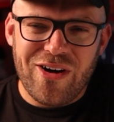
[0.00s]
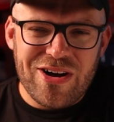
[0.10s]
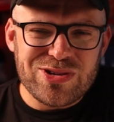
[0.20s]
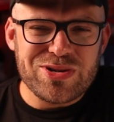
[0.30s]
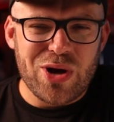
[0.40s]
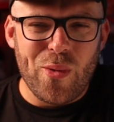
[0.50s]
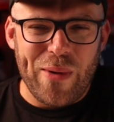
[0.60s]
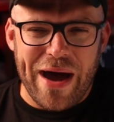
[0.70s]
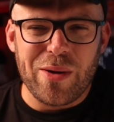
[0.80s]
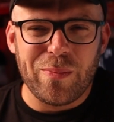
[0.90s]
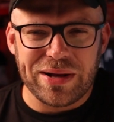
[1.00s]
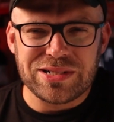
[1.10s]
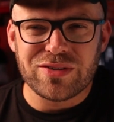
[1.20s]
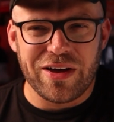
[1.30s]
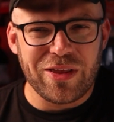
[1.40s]
you're also just around a
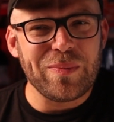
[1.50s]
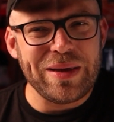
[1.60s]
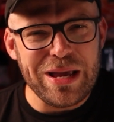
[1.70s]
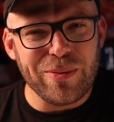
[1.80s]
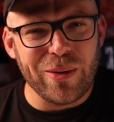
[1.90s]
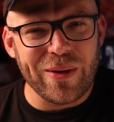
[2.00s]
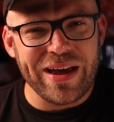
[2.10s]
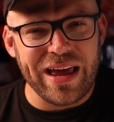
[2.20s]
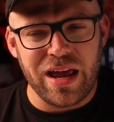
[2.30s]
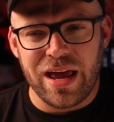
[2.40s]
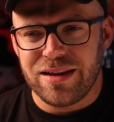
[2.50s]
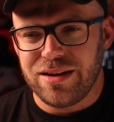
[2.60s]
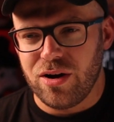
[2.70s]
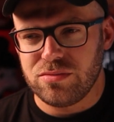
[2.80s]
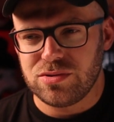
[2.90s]
bunch of other people, and
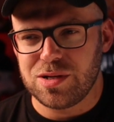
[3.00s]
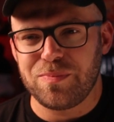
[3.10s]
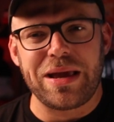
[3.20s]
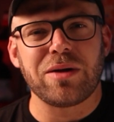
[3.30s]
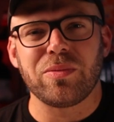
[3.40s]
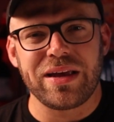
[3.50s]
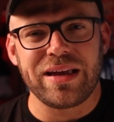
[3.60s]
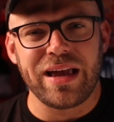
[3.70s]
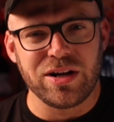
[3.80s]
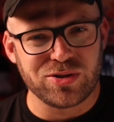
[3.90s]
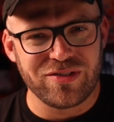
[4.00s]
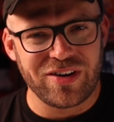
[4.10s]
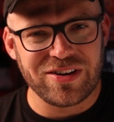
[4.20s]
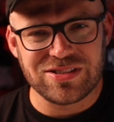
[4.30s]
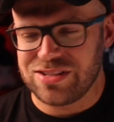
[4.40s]
you know, debatably introverts,
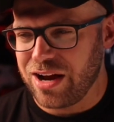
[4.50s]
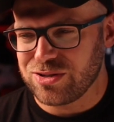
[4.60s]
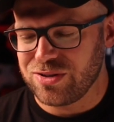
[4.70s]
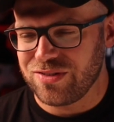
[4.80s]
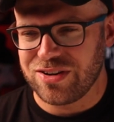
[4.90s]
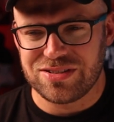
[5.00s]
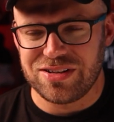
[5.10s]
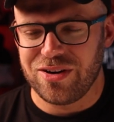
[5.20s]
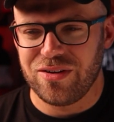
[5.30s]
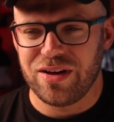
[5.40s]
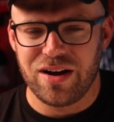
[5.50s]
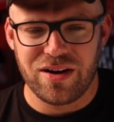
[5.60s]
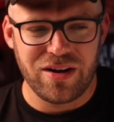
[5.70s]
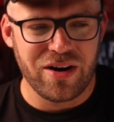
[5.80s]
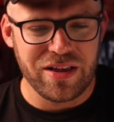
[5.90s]
extroverts, you know,
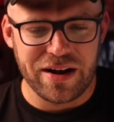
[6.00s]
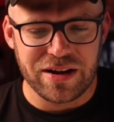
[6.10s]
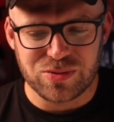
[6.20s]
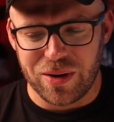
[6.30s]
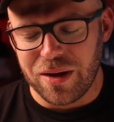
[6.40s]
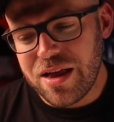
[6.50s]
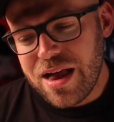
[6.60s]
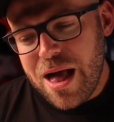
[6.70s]
are in there as well.